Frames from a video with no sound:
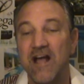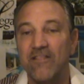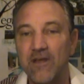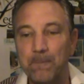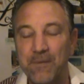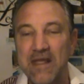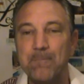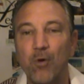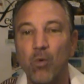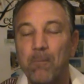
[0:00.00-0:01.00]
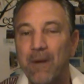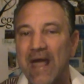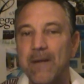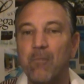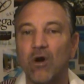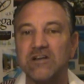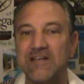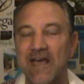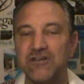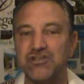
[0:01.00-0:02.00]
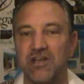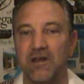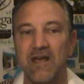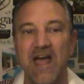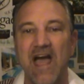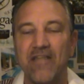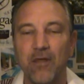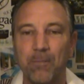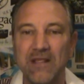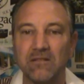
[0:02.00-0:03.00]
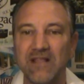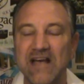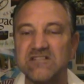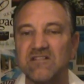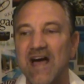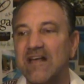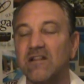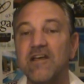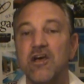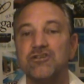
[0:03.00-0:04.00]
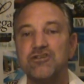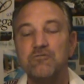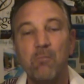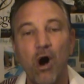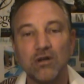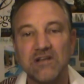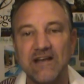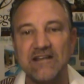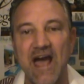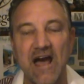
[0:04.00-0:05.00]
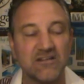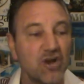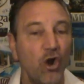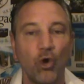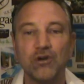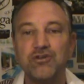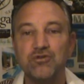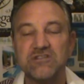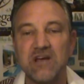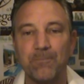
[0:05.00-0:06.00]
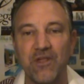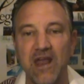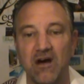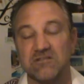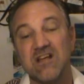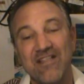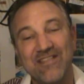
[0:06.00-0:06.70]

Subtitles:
then people will pay more attention and they'll be less likely to multitask or do something else.